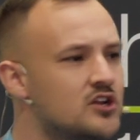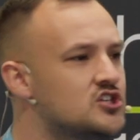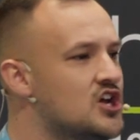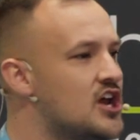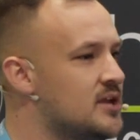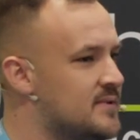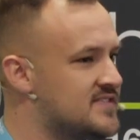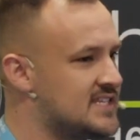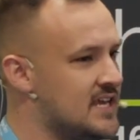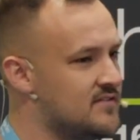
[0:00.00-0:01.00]
on a journey with
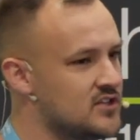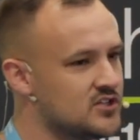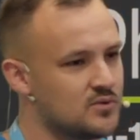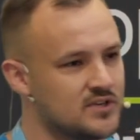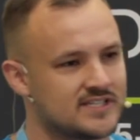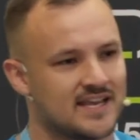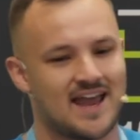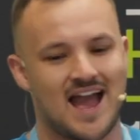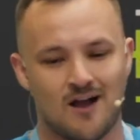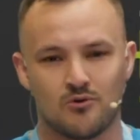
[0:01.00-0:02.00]
Stephen to understand
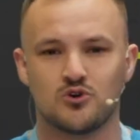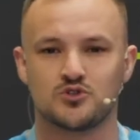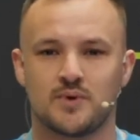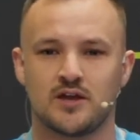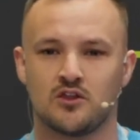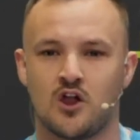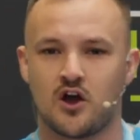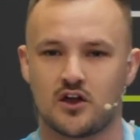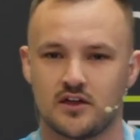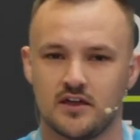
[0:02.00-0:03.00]
how could we
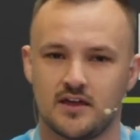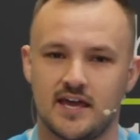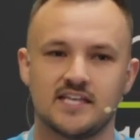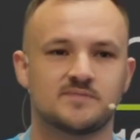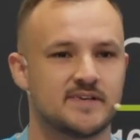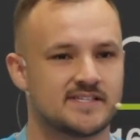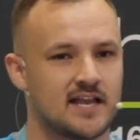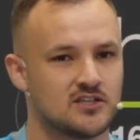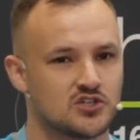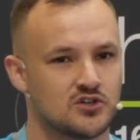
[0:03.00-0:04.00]
unlock his
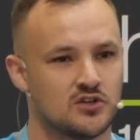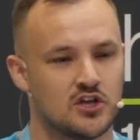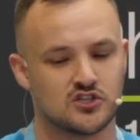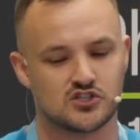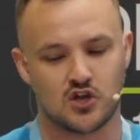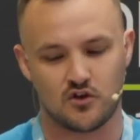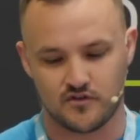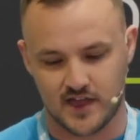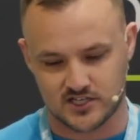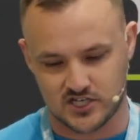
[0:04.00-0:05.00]
potential and
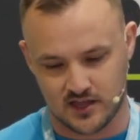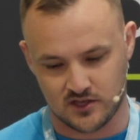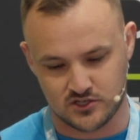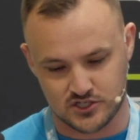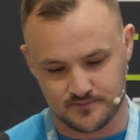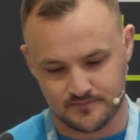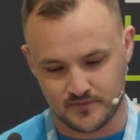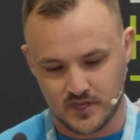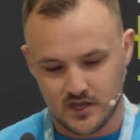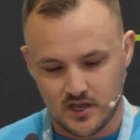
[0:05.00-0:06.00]
solve that challenge.
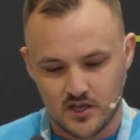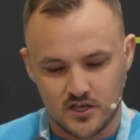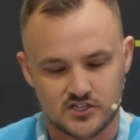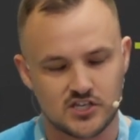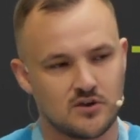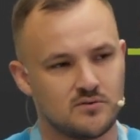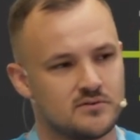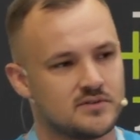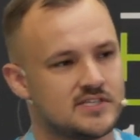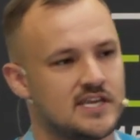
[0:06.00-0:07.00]
So
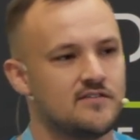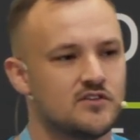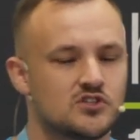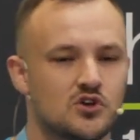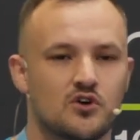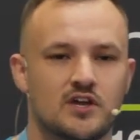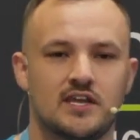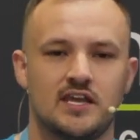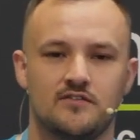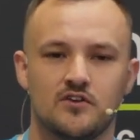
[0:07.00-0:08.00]
Stephen took
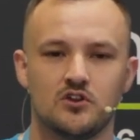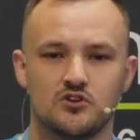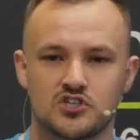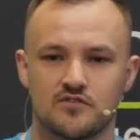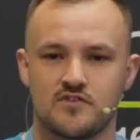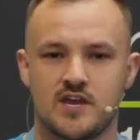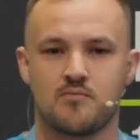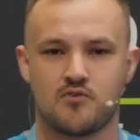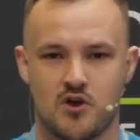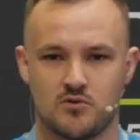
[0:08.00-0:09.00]
an evolutionary
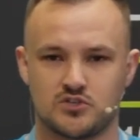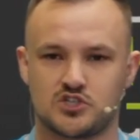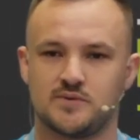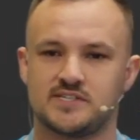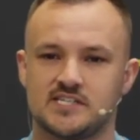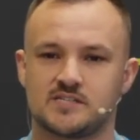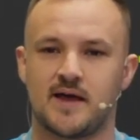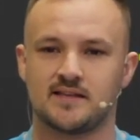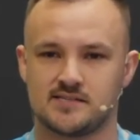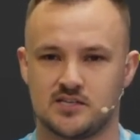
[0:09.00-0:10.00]
approach to his
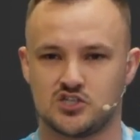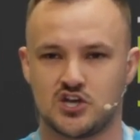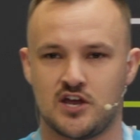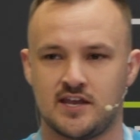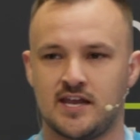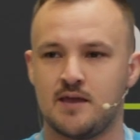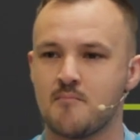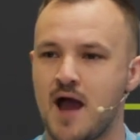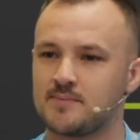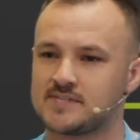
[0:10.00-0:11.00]
dispensing journey and he
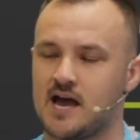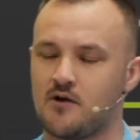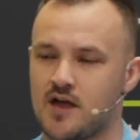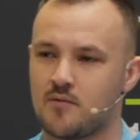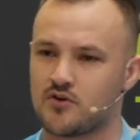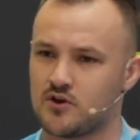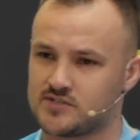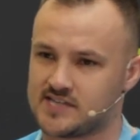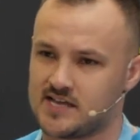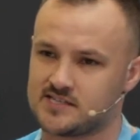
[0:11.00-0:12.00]
mapped out that
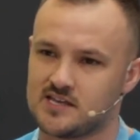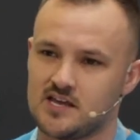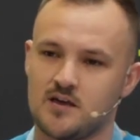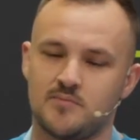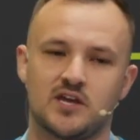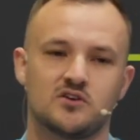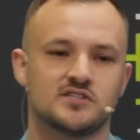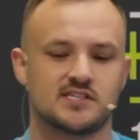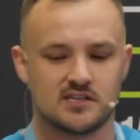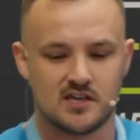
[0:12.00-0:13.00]
process
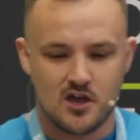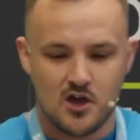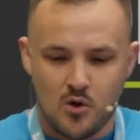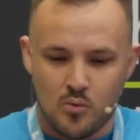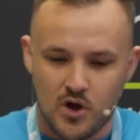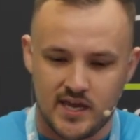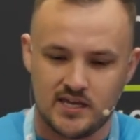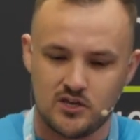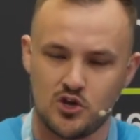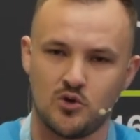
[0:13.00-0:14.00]
because what he
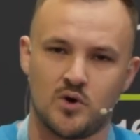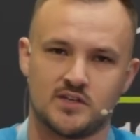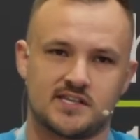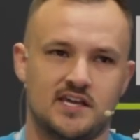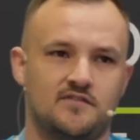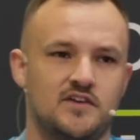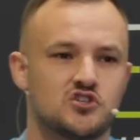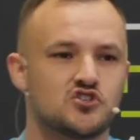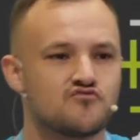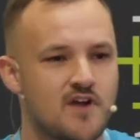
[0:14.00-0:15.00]
knew was that if he
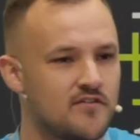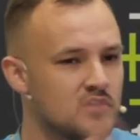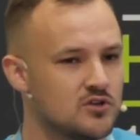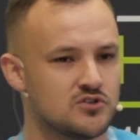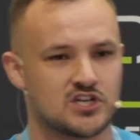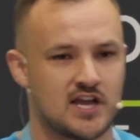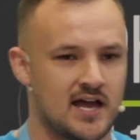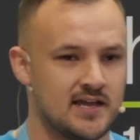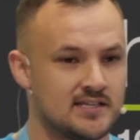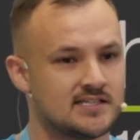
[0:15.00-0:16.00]
just
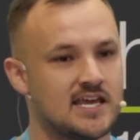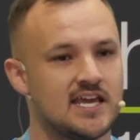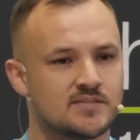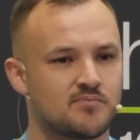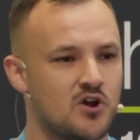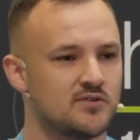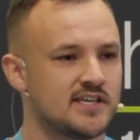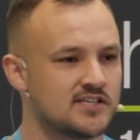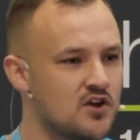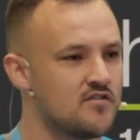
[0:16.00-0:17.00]
revolutionized his
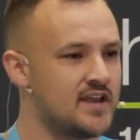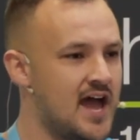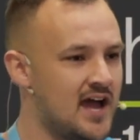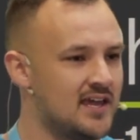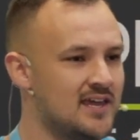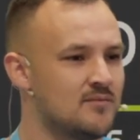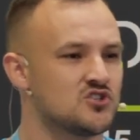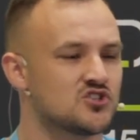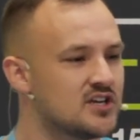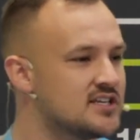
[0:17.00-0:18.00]
process overnight, it was
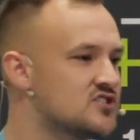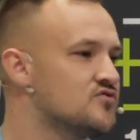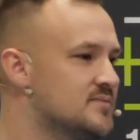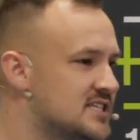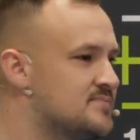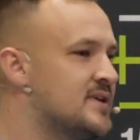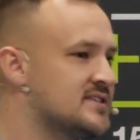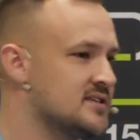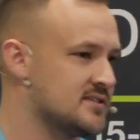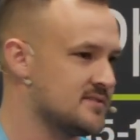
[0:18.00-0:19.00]
just going to disrupt his
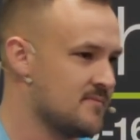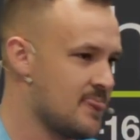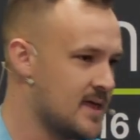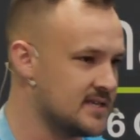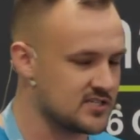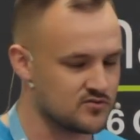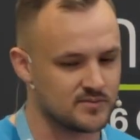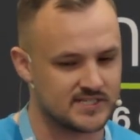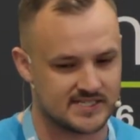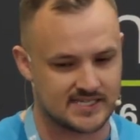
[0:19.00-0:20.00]
business and
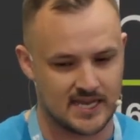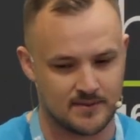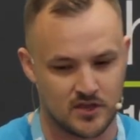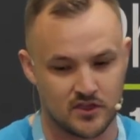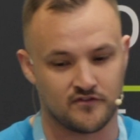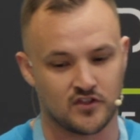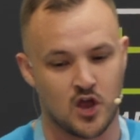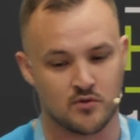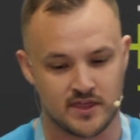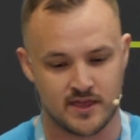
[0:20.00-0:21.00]
disrupt his team and the
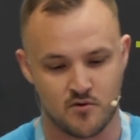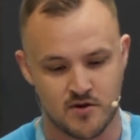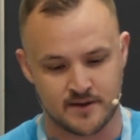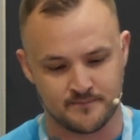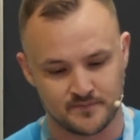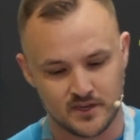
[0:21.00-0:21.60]
flow that they were in.